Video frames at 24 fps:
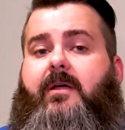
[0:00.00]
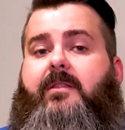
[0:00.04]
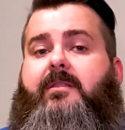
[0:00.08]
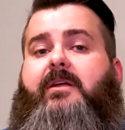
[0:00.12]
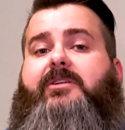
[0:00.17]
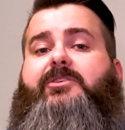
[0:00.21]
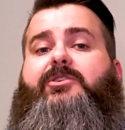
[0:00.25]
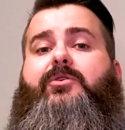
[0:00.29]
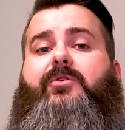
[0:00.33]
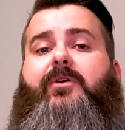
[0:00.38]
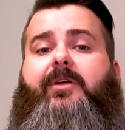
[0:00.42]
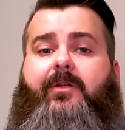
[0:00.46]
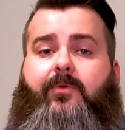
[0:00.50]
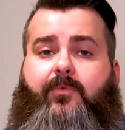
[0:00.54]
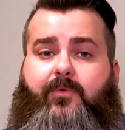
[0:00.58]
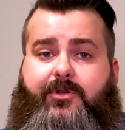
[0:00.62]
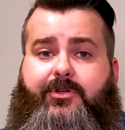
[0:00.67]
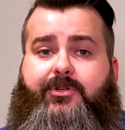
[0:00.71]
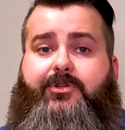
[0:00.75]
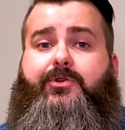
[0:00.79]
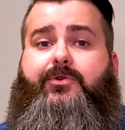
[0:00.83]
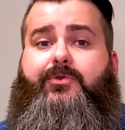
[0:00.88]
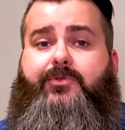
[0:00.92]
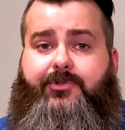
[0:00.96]
that you can
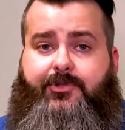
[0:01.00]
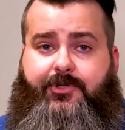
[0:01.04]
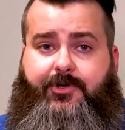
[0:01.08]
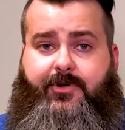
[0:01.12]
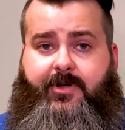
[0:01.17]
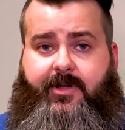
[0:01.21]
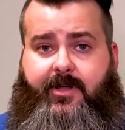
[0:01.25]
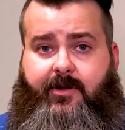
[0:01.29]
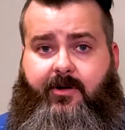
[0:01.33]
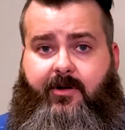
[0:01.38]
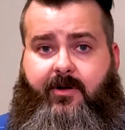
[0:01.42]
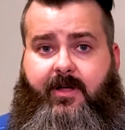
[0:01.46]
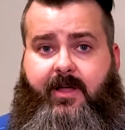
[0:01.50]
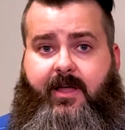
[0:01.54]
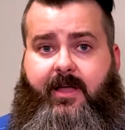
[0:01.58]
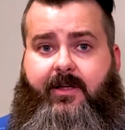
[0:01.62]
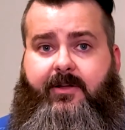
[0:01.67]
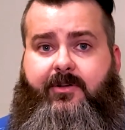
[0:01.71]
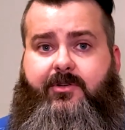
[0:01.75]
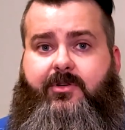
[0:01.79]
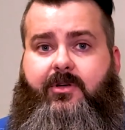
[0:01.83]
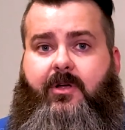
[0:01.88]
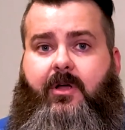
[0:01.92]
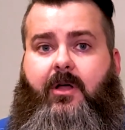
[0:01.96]
reduce your inner
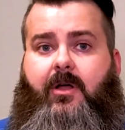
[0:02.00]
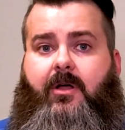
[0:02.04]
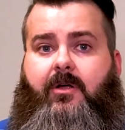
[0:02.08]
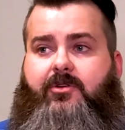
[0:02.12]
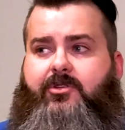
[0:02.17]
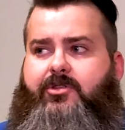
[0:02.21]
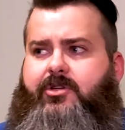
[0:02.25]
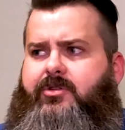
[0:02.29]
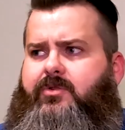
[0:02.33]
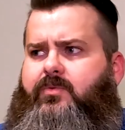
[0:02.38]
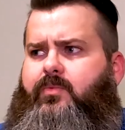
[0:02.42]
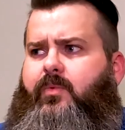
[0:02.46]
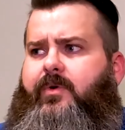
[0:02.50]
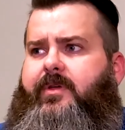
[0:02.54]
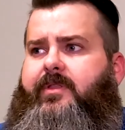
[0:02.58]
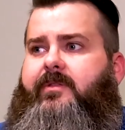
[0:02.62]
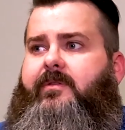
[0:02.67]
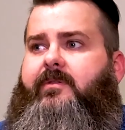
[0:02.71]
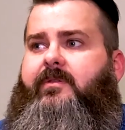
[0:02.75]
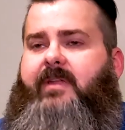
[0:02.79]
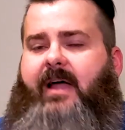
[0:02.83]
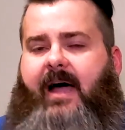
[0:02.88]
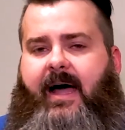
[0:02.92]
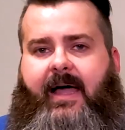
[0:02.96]
age just
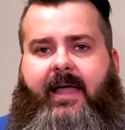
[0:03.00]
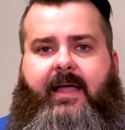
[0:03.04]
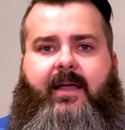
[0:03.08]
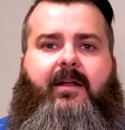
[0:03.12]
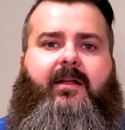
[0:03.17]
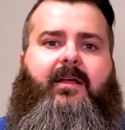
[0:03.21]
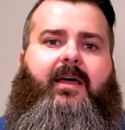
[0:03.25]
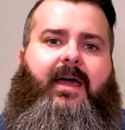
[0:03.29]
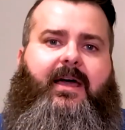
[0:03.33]
with diet,